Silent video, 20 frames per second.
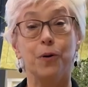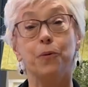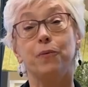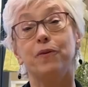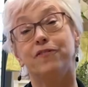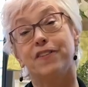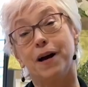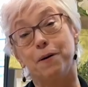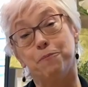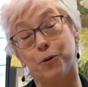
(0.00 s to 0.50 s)

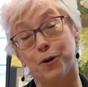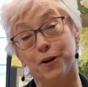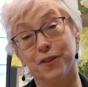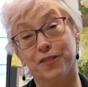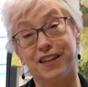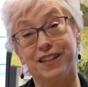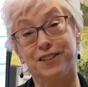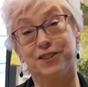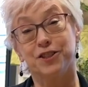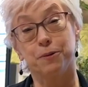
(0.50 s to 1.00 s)
We've got more
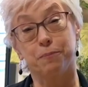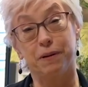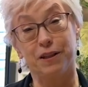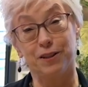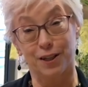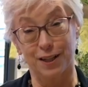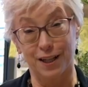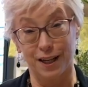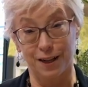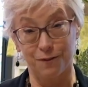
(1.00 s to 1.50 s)
things to be
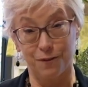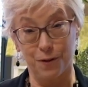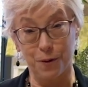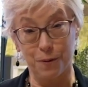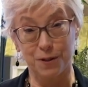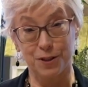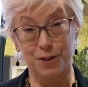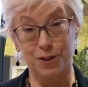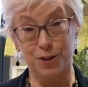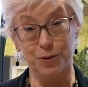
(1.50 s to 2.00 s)
looking
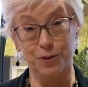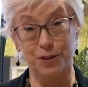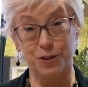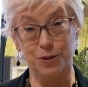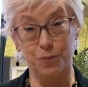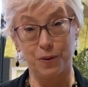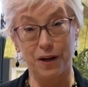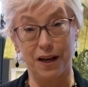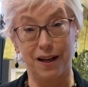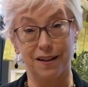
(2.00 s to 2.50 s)
forward to
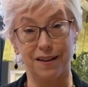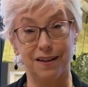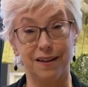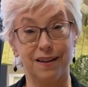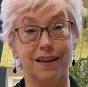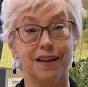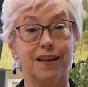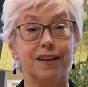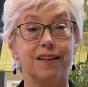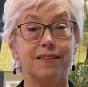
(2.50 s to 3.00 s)
as well.
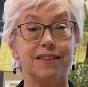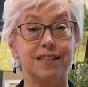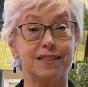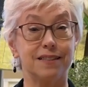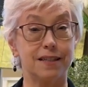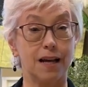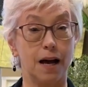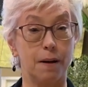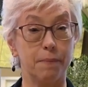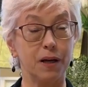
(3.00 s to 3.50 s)
This
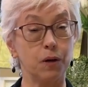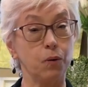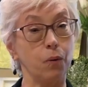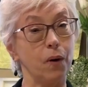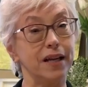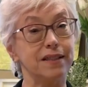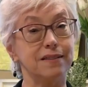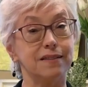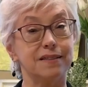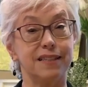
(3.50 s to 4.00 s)
coming
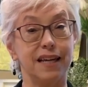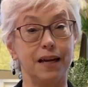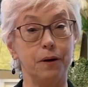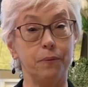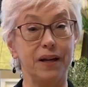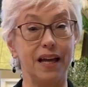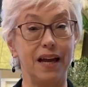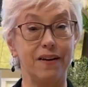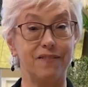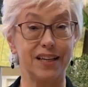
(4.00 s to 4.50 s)
Wednesday,
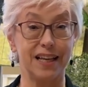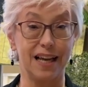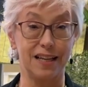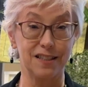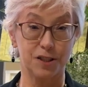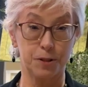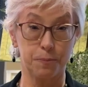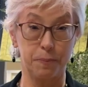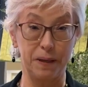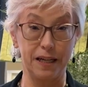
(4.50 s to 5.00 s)
we have a
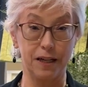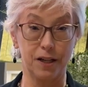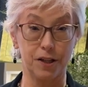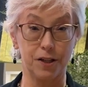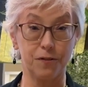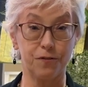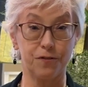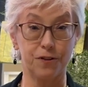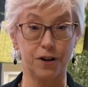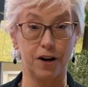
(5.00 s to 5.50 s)
guest
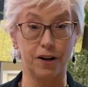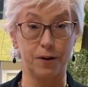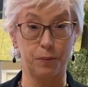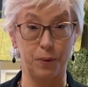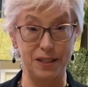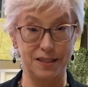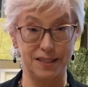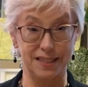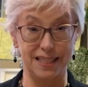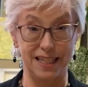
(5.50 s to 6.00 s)
speaker for our
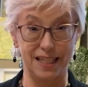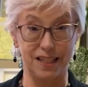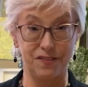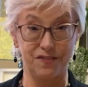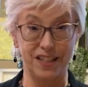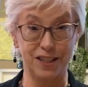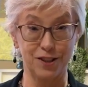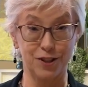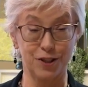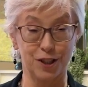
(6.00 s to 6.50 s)
Wednesday
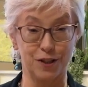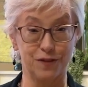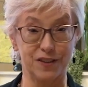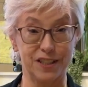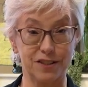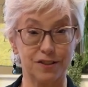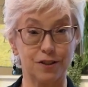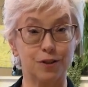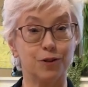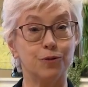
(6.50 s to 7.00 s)
evening
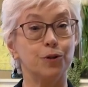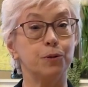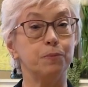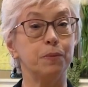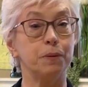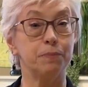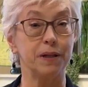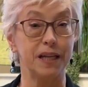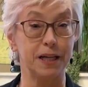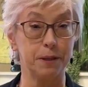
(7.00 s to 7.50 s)
service.
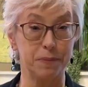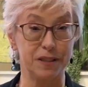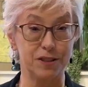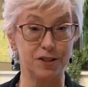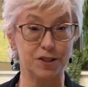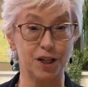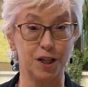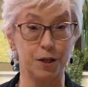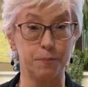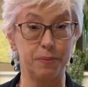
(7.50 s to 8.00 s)
Reuben
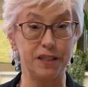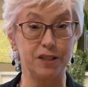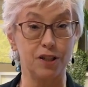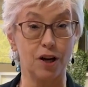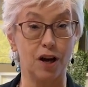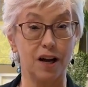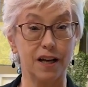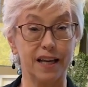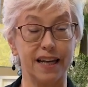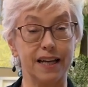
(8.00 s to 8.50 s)
Blakeman's going to be
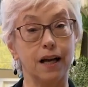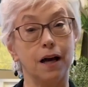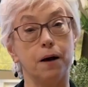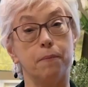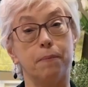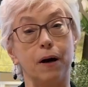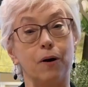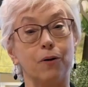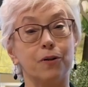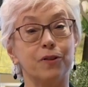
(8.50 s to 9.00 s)
talking
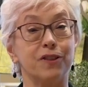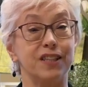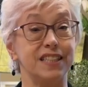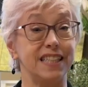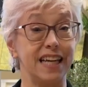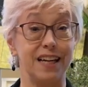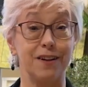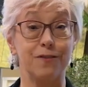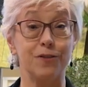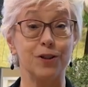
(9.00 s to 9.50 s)
about the
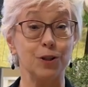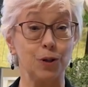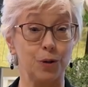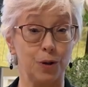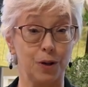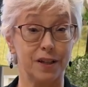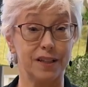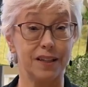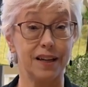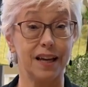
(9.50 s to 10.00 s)
Day of the
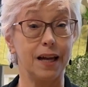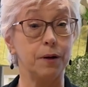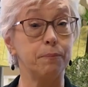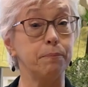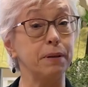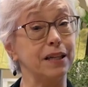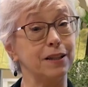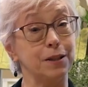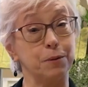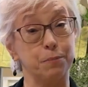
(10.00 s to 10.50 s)
Lord and
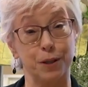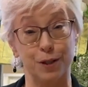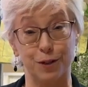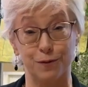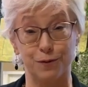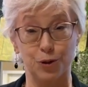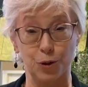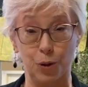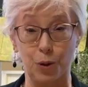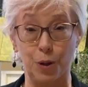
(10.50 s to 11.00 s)
be in the book
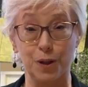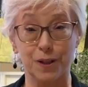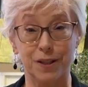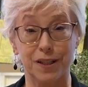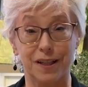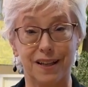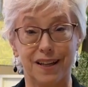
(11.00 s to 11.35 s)
of Joel.